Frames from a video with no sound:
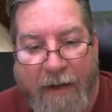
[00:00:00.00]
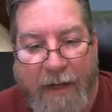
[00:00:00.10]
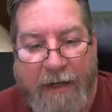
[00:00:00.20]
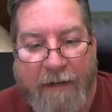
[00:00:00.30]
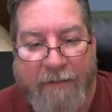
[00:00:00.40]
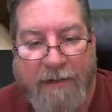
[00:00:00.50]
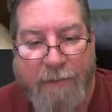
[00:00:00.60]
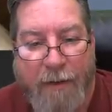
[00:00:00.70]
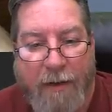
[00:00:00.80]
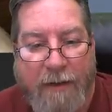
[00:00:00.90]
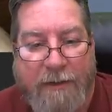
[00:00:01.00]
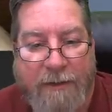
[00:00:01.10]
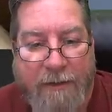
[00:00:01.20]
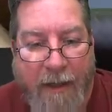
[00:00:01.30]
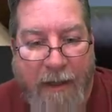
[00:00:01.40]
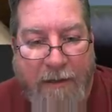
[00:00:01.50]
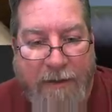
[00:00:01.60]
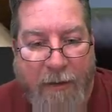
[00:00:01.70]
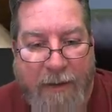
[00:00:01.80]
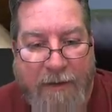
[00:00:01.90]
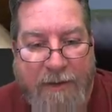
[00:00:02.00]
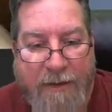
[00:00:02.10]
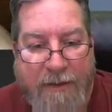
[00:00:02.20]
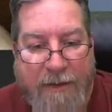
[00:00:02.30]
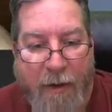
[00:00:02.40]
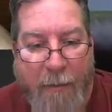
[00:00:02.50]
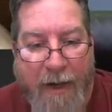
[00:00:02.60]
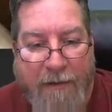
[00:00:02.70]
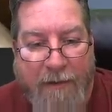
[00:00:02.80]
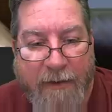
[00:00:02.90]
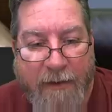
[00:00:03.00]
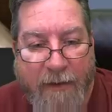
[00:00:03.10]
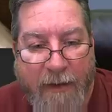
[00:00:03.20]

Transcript: any of his books, and so I used to just go back to the